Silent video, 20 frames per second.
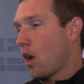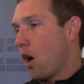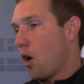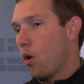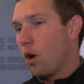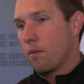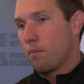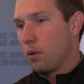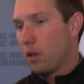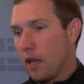
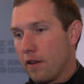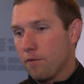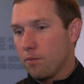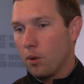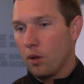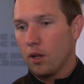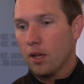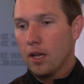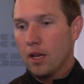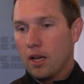Oh,
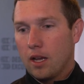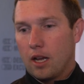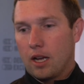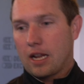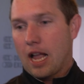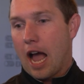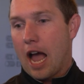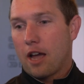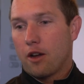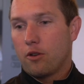unbelievable. A
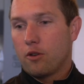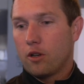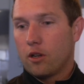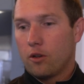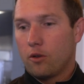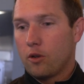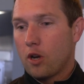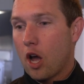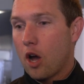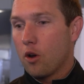guy
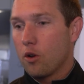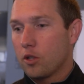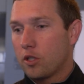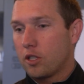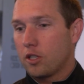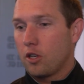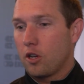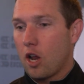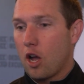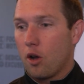who
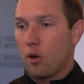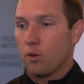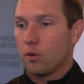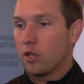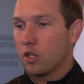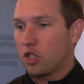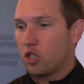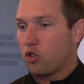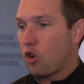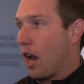knows, you know,
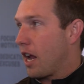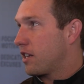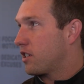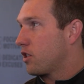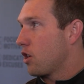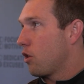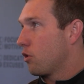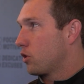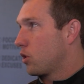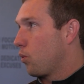the strengths,
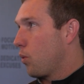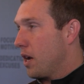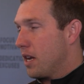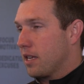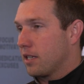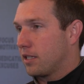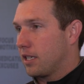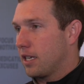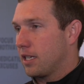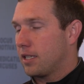knows the
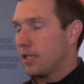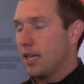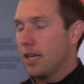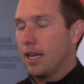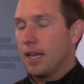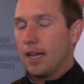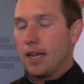weaknesses.